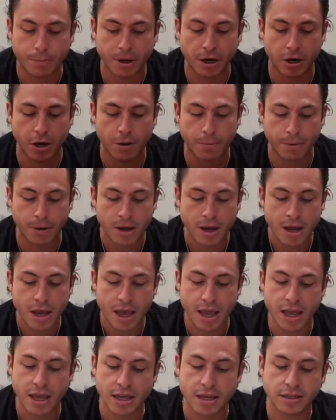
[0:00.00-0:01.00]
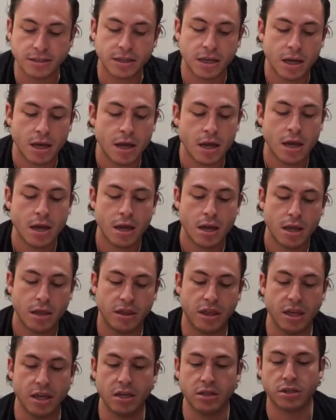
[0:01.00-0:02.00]
pickup is
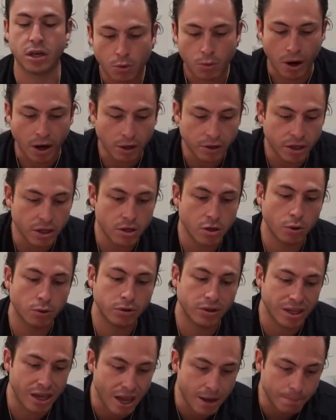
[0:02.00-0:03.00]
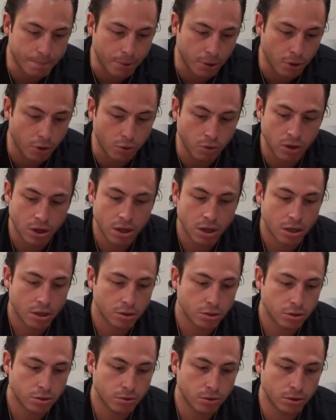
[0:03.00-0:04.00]
these Ronaldinho Tiempo
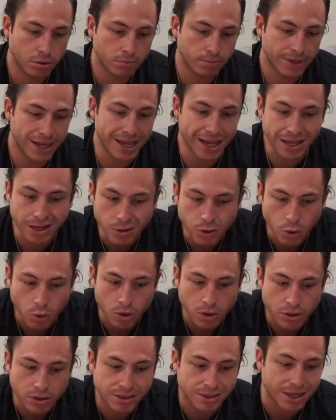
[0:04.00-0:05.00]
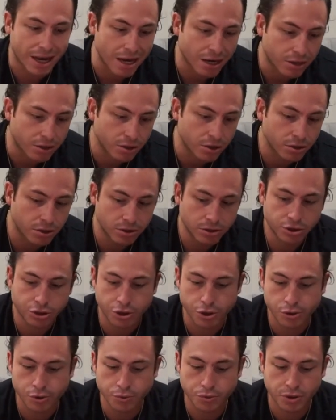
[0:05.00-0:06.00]
indoor soccer
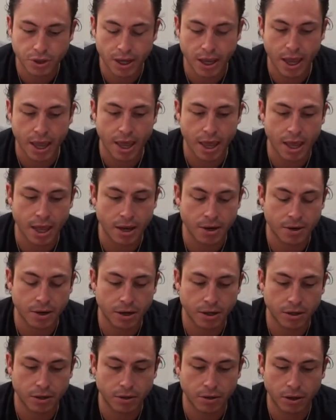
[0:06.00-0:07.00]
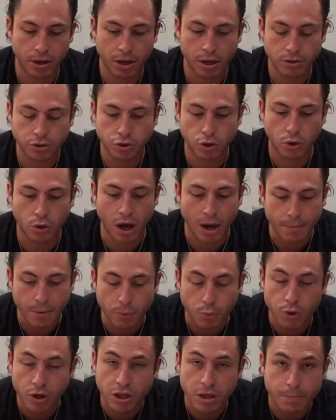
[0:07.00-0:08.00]
shoes, and so I'm
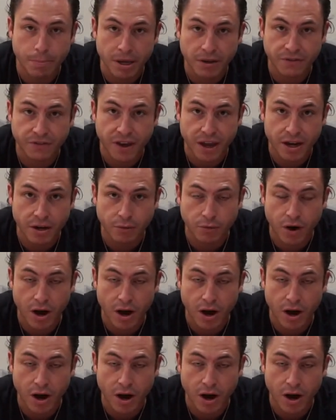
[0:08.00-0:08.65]
a really big fan of